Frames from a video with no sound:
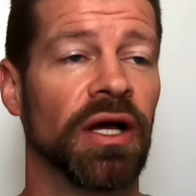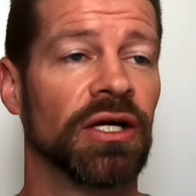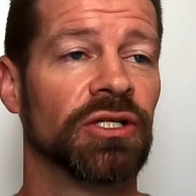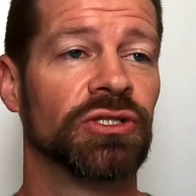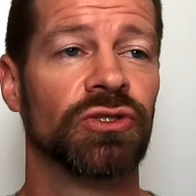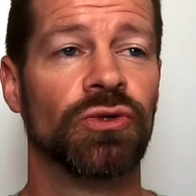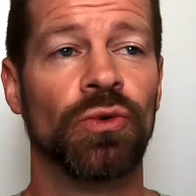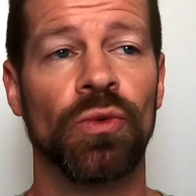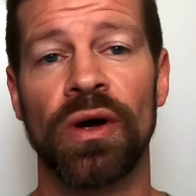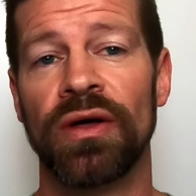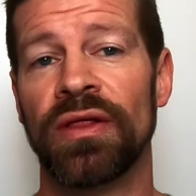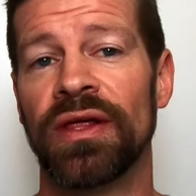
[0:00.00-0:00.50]
not
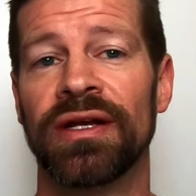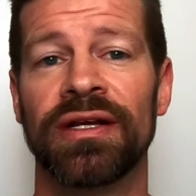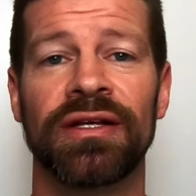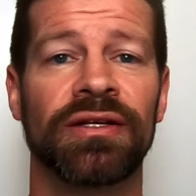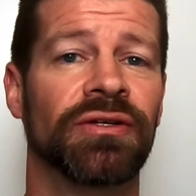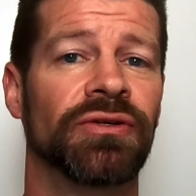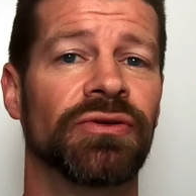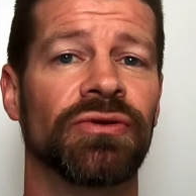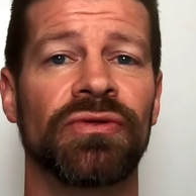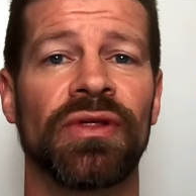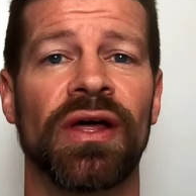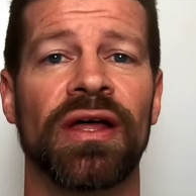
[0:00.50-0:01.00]
sure why they
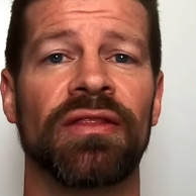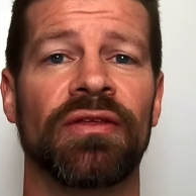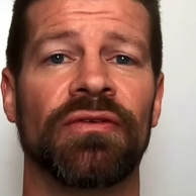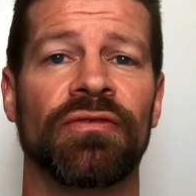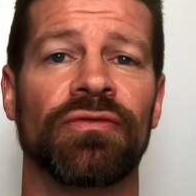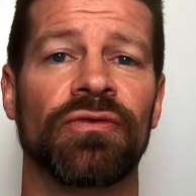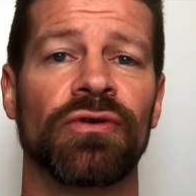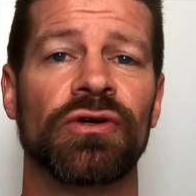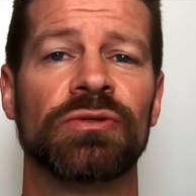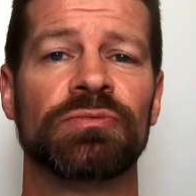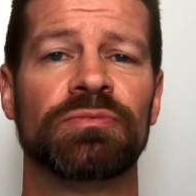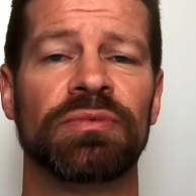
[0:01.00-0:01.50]
didn't do that in the
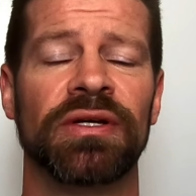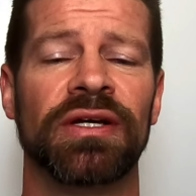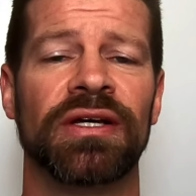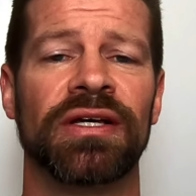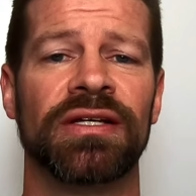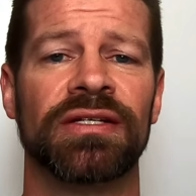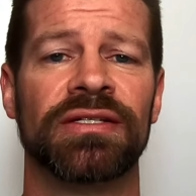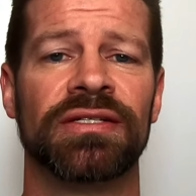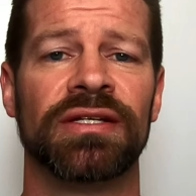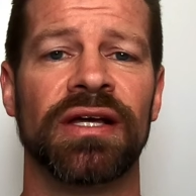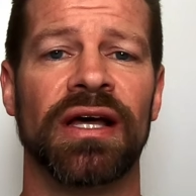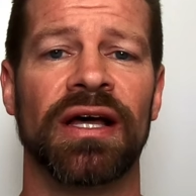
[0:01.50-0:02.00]
first
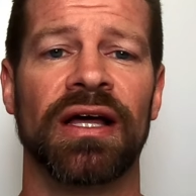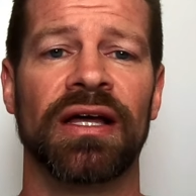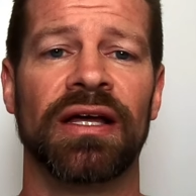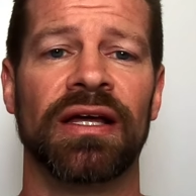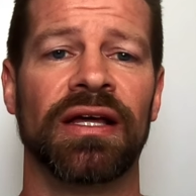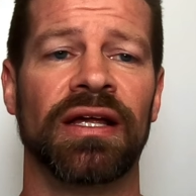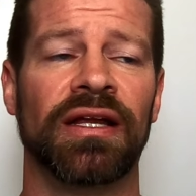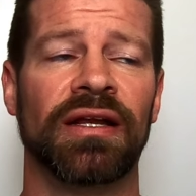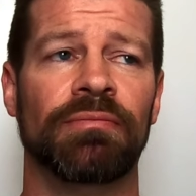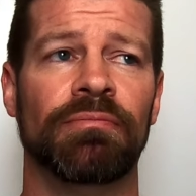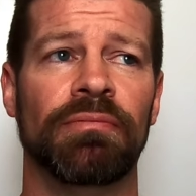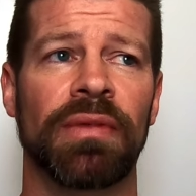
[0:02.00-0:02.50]
place,
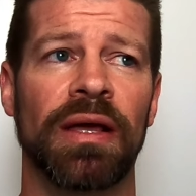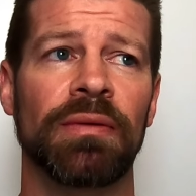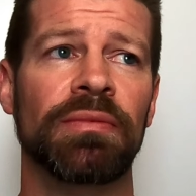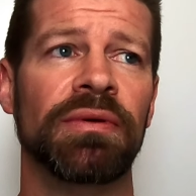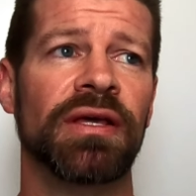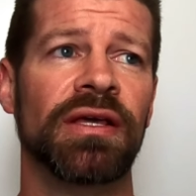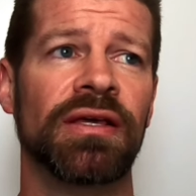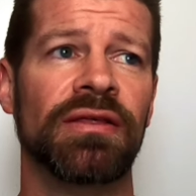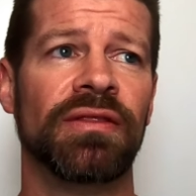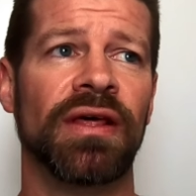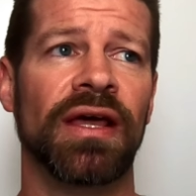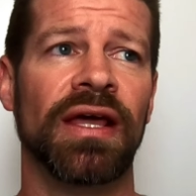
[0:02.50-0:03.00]
and
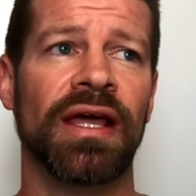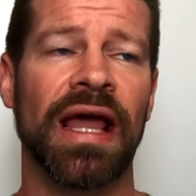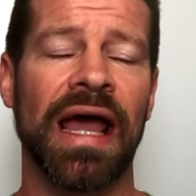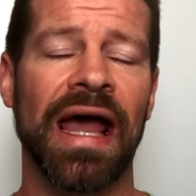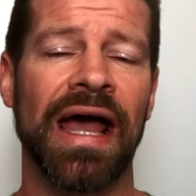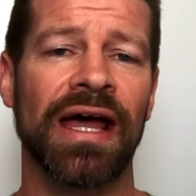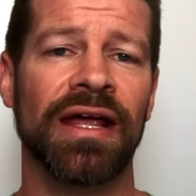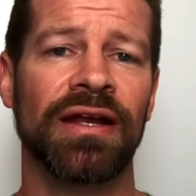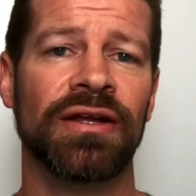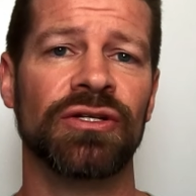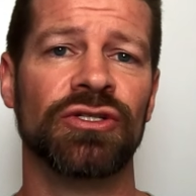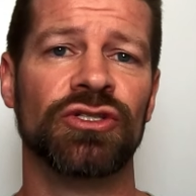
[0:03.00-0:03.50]
maybe they
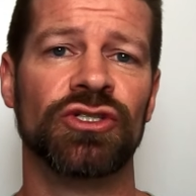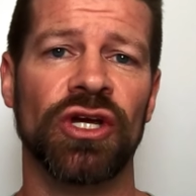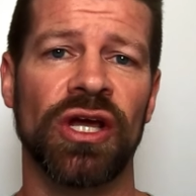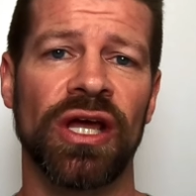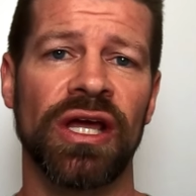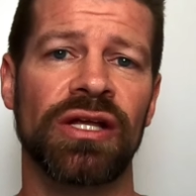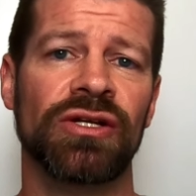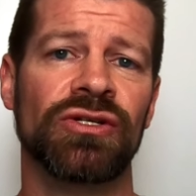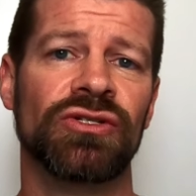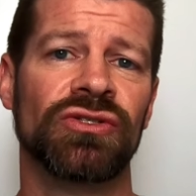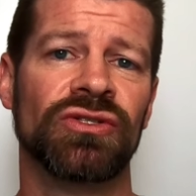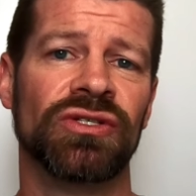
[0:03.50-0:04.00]
had to
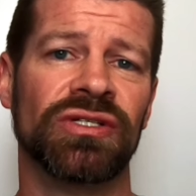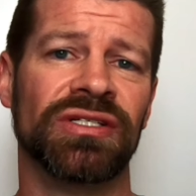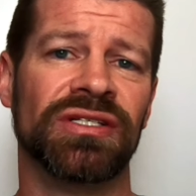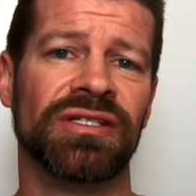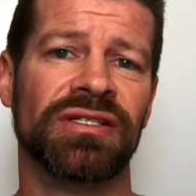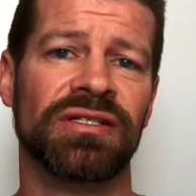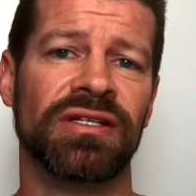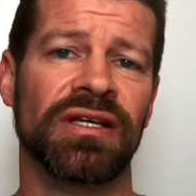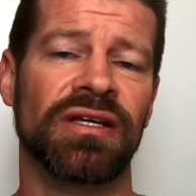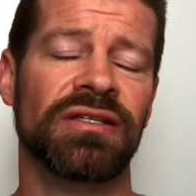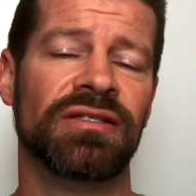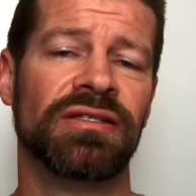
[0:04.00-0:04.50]
change the
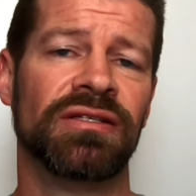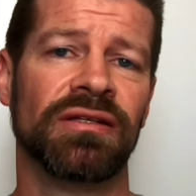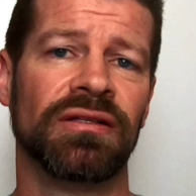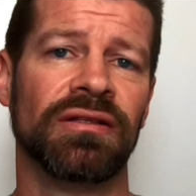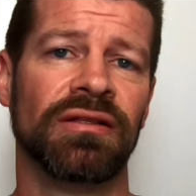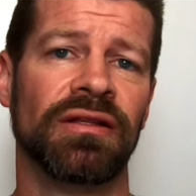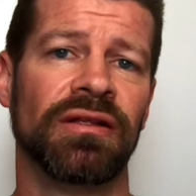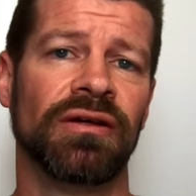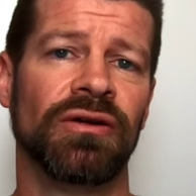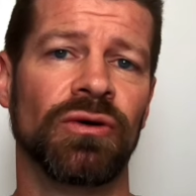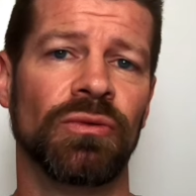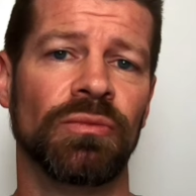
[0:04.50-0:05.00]
seats a
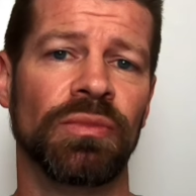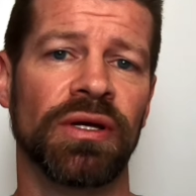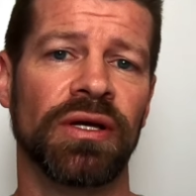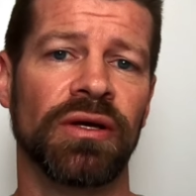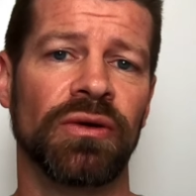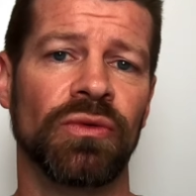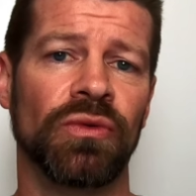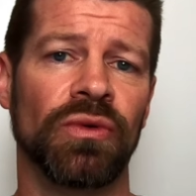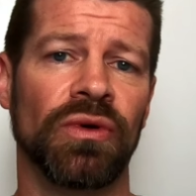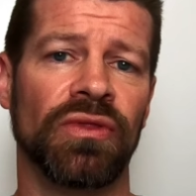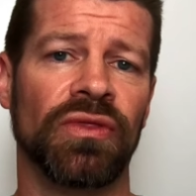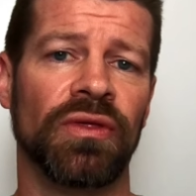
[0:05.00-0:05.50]
little
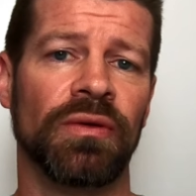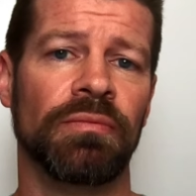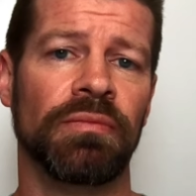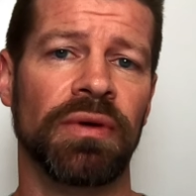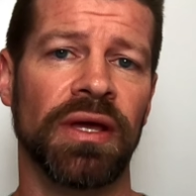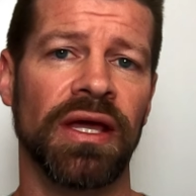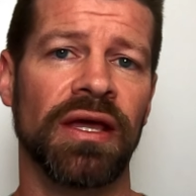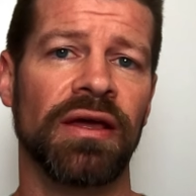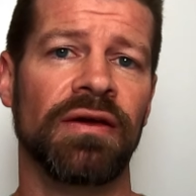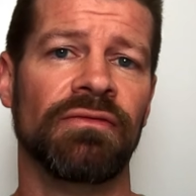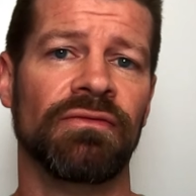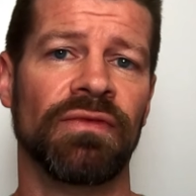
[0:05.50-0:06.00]
bit with it
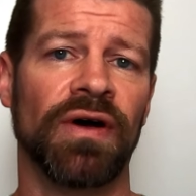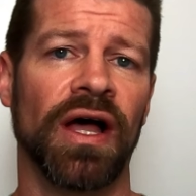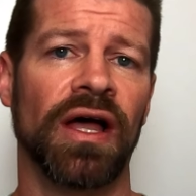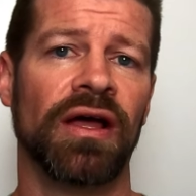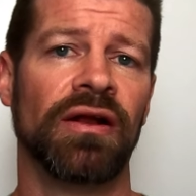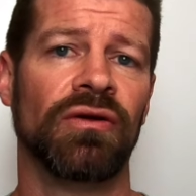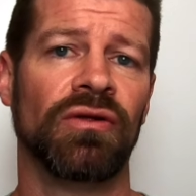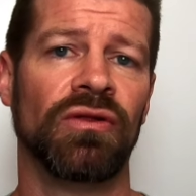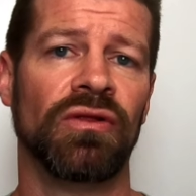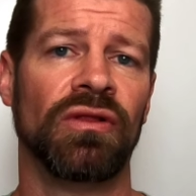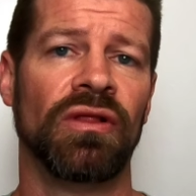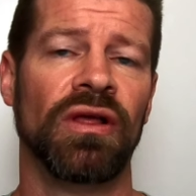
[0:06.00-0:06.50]
being
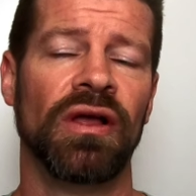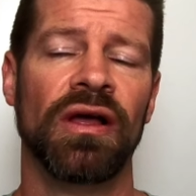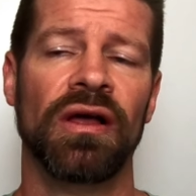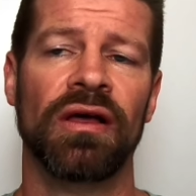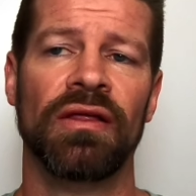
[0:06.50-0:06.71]
vinyl.